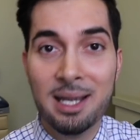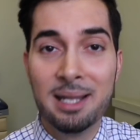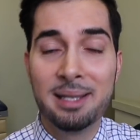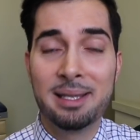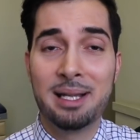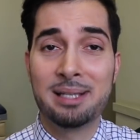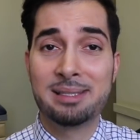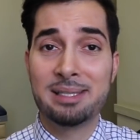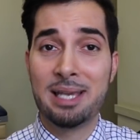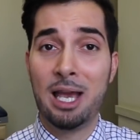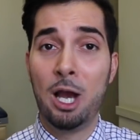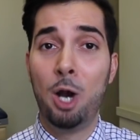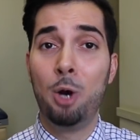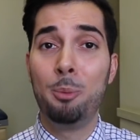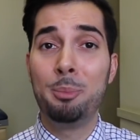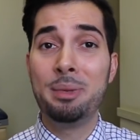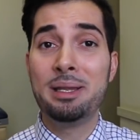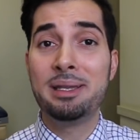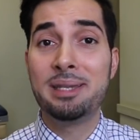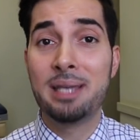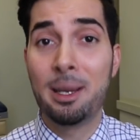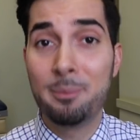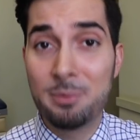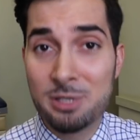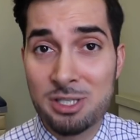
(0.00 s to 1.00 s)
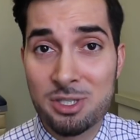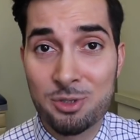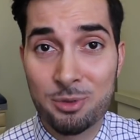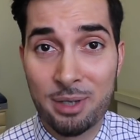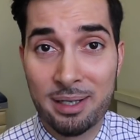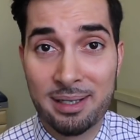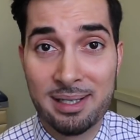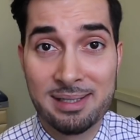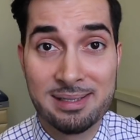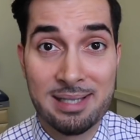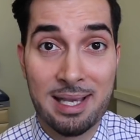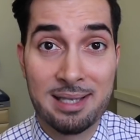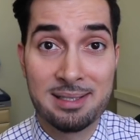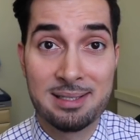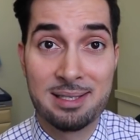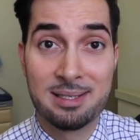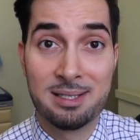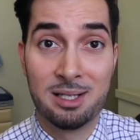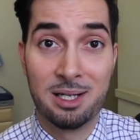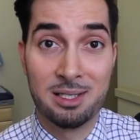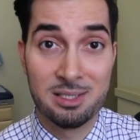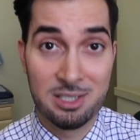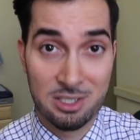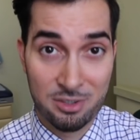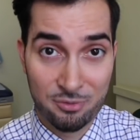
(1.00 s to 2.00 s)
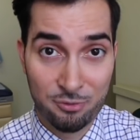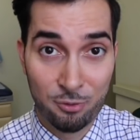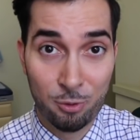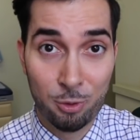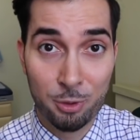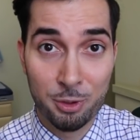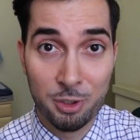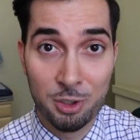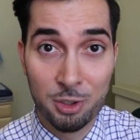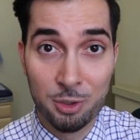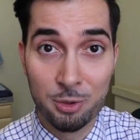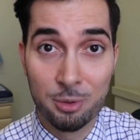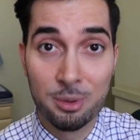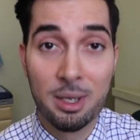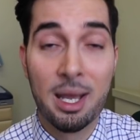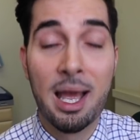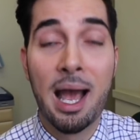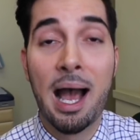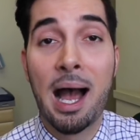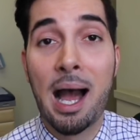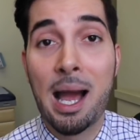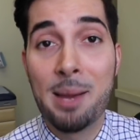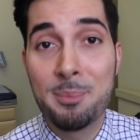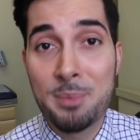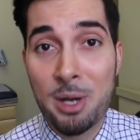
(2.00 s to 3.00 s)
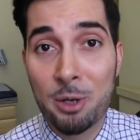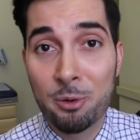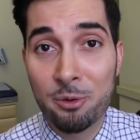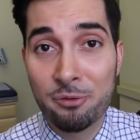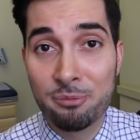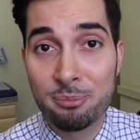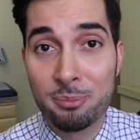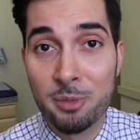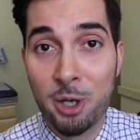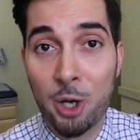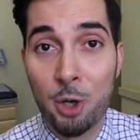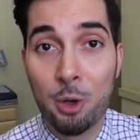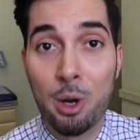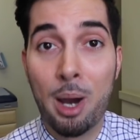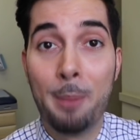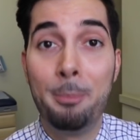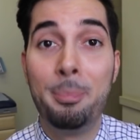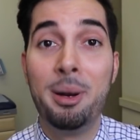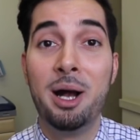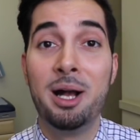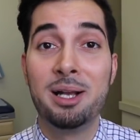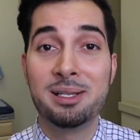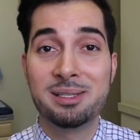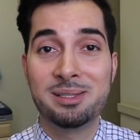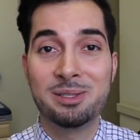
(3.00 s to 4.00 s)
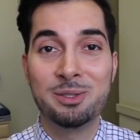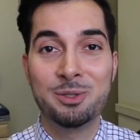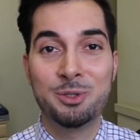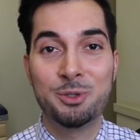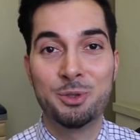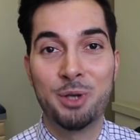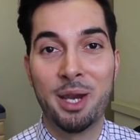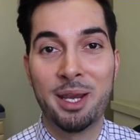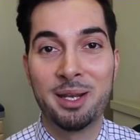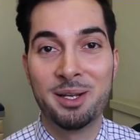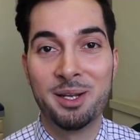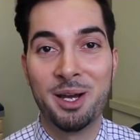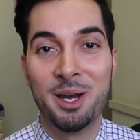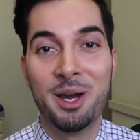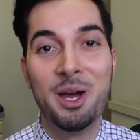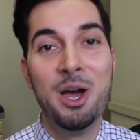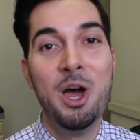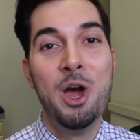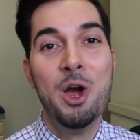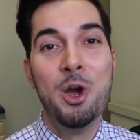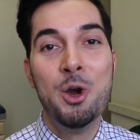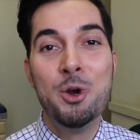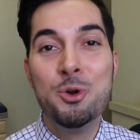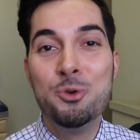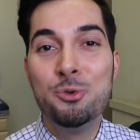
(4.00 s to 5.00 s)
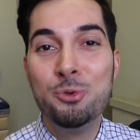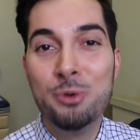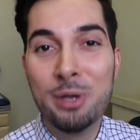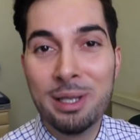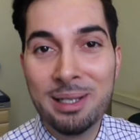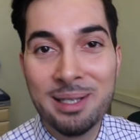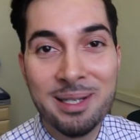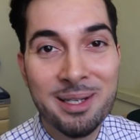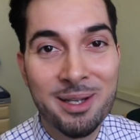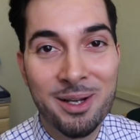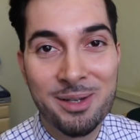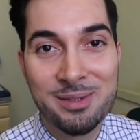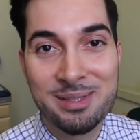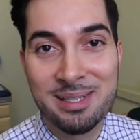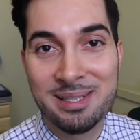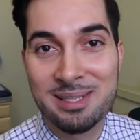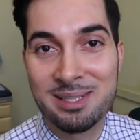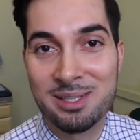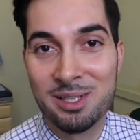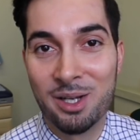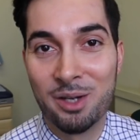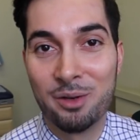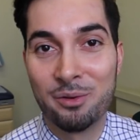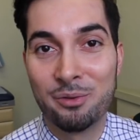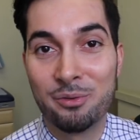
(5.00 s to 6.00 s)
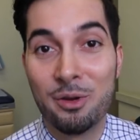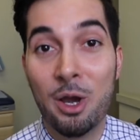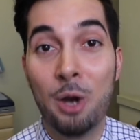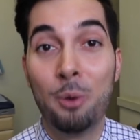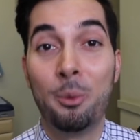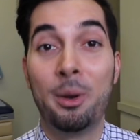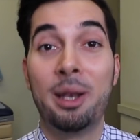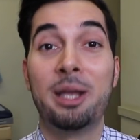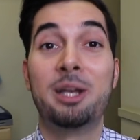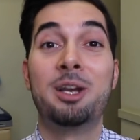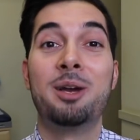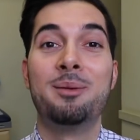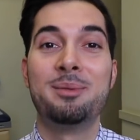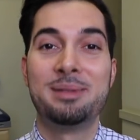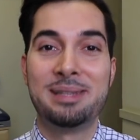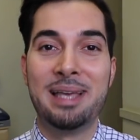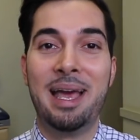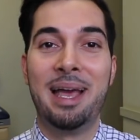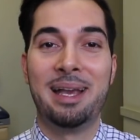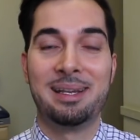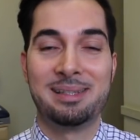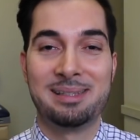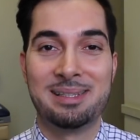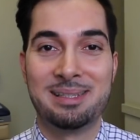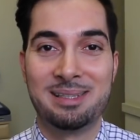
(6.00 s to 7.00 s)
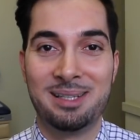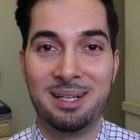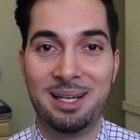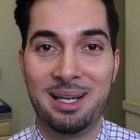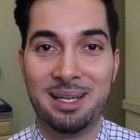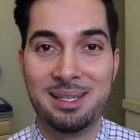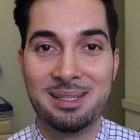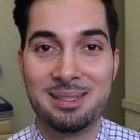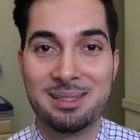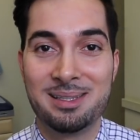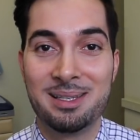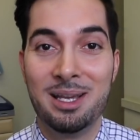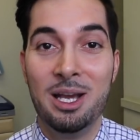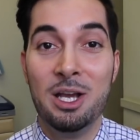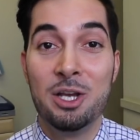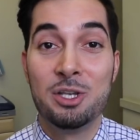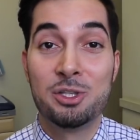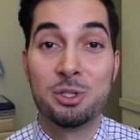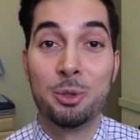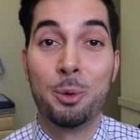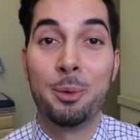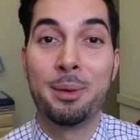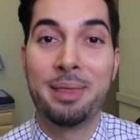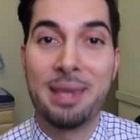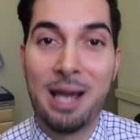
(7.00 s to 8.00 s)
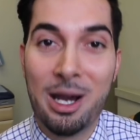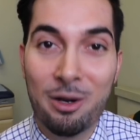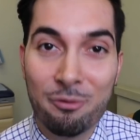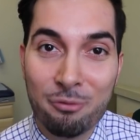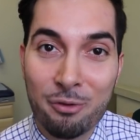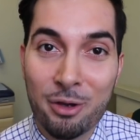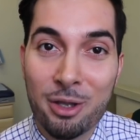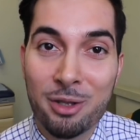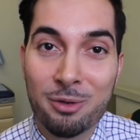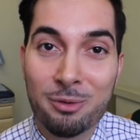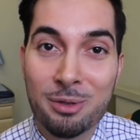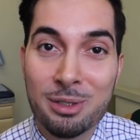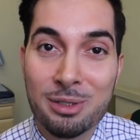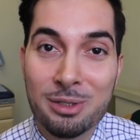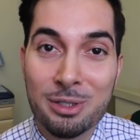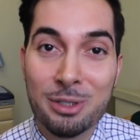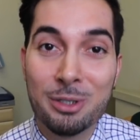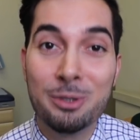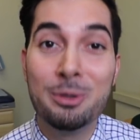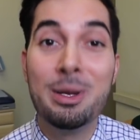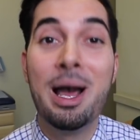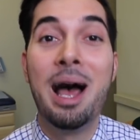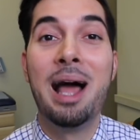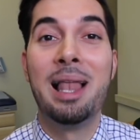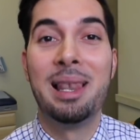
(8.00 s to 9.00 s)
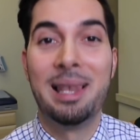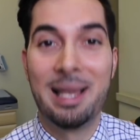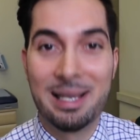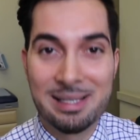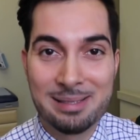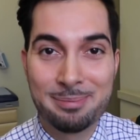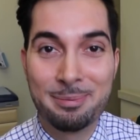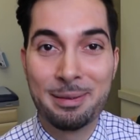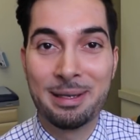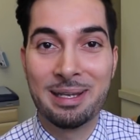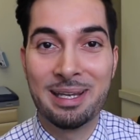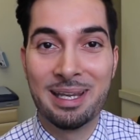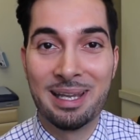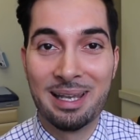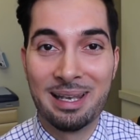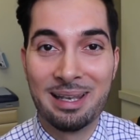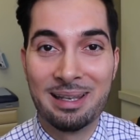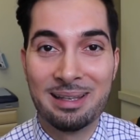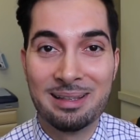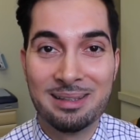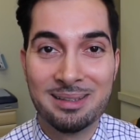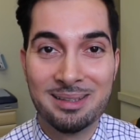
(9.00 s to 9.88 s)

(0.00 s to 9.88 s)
Now to help me demonstrate these exercises for you, I met with Mo, a personal trainer who really knows his stuff when it comes to exercise. So without further ado, let's begin.